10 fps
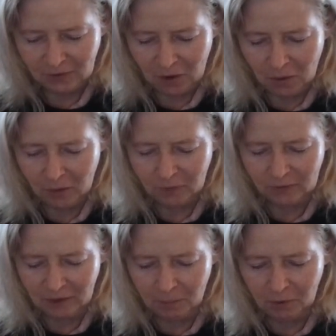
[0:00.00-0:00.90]
So it
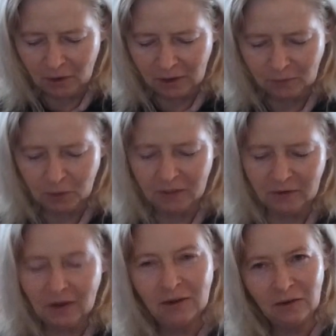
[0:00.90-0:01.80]
was symbolized by
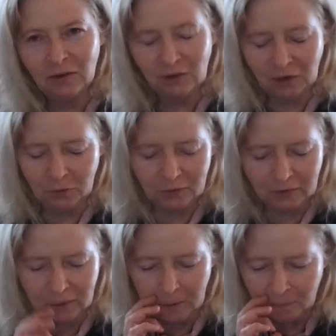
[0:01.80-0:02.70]
the it, a secret
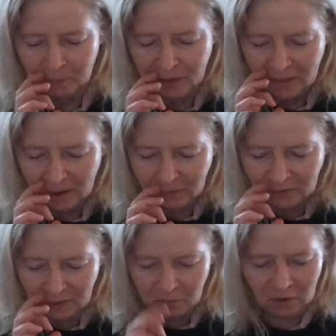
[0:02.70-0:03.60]
skill that
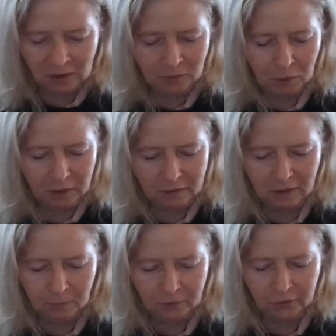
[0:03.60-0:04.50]
was symbolized by the
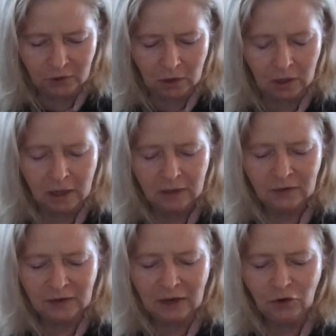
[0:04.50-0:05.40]
Templar skull,
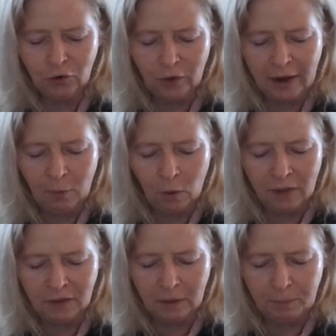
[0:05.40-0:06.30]
said to grant
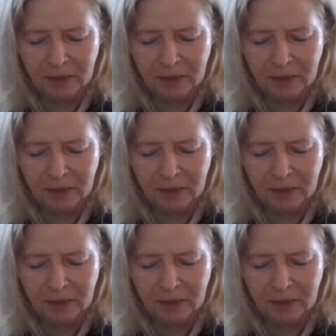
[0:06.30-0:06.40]
one the